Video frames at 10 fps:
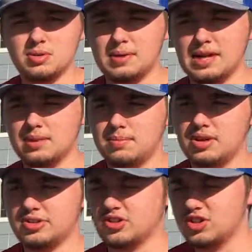to make it a
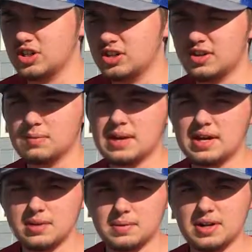monster truck, you can make
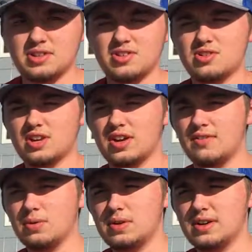it a monster truck.
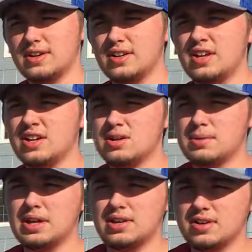If you want it to
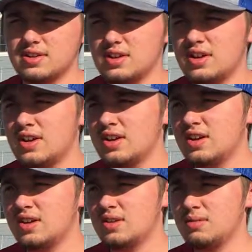be
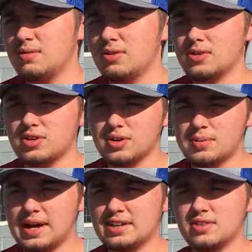or turn it
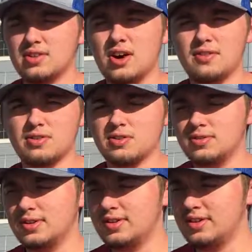back to
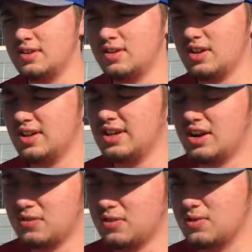an
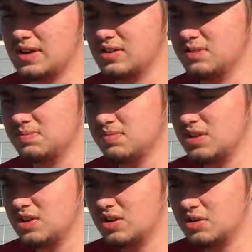off-road vehicle,
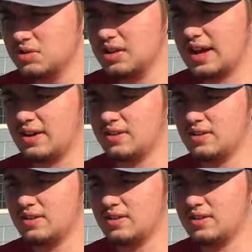you can do that.